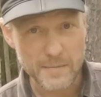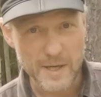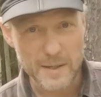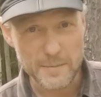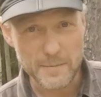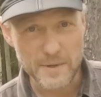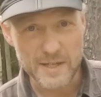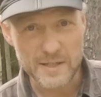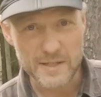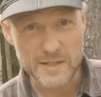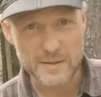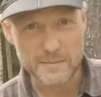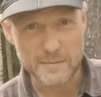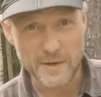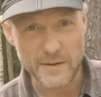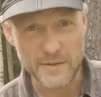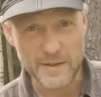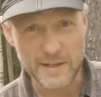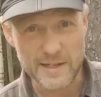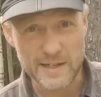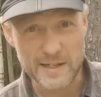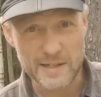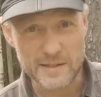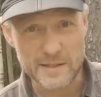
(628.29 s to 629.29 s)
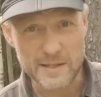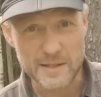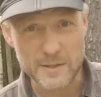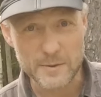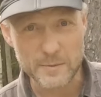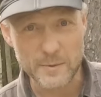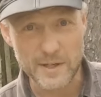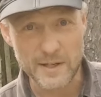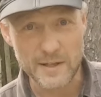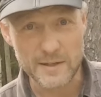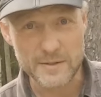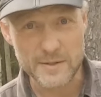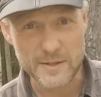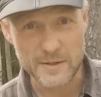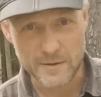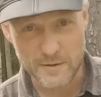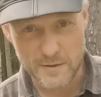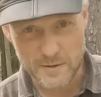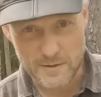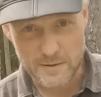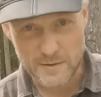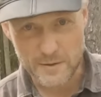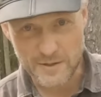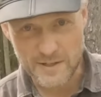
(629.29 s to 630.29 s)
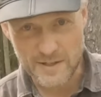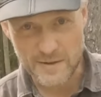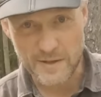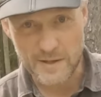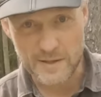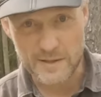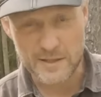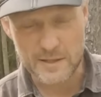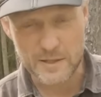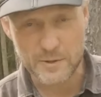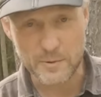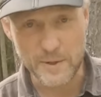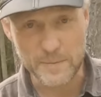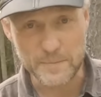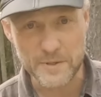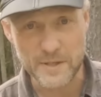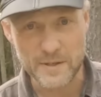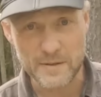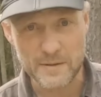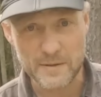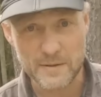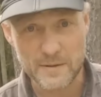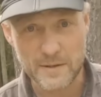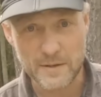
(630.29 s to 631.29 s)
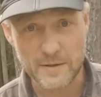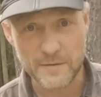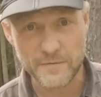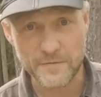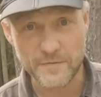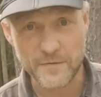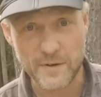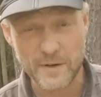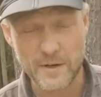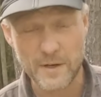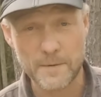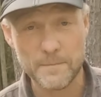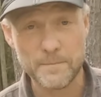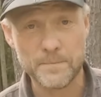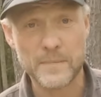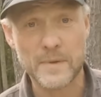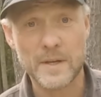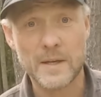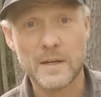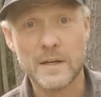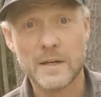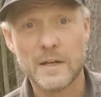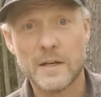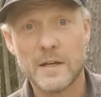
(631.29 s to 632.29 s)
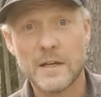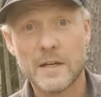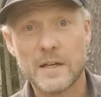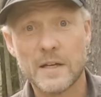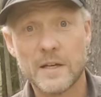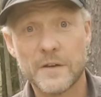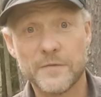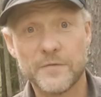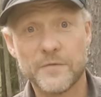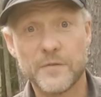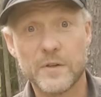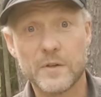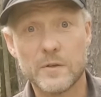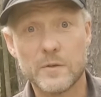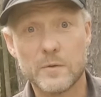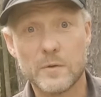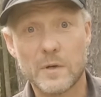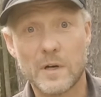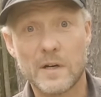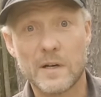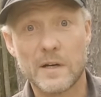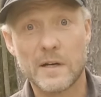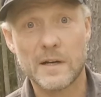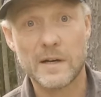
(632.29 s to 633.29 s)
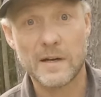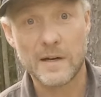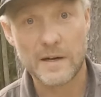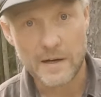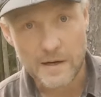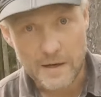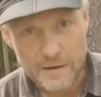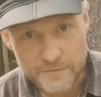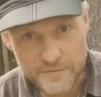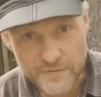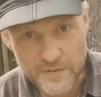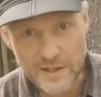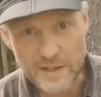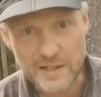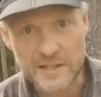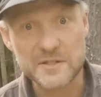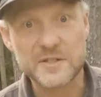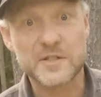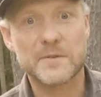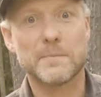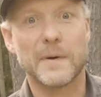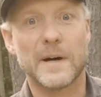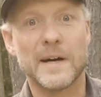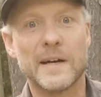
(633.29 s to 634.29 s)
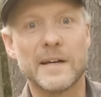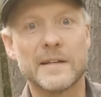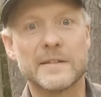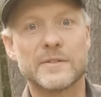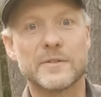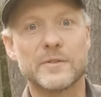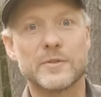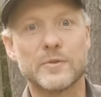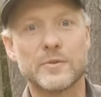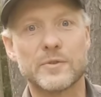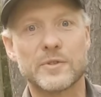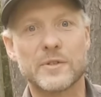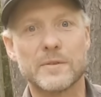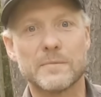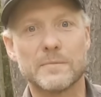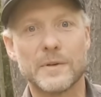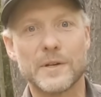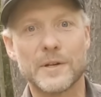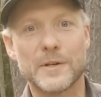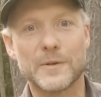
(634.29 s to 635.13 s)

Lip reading: maybe some other links as well. So look in the description if you feel inspired to do some